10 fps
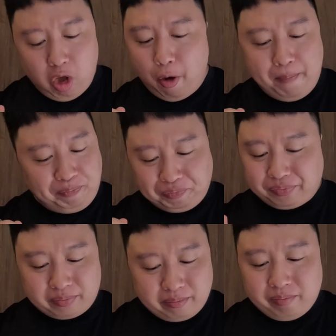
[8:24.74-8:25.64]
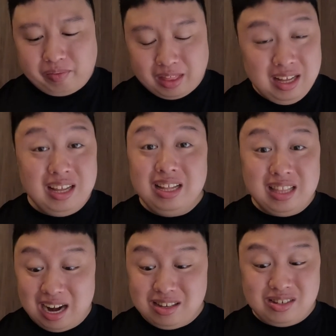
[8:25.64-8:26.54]
Oh,
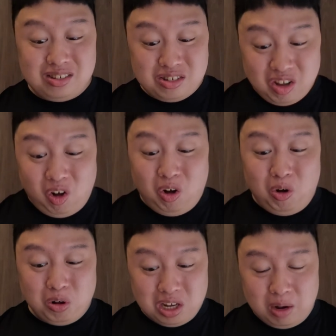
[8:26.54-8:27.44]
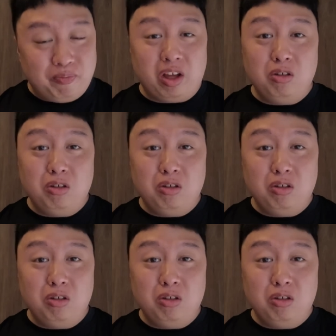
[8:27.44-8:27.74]
that is so good.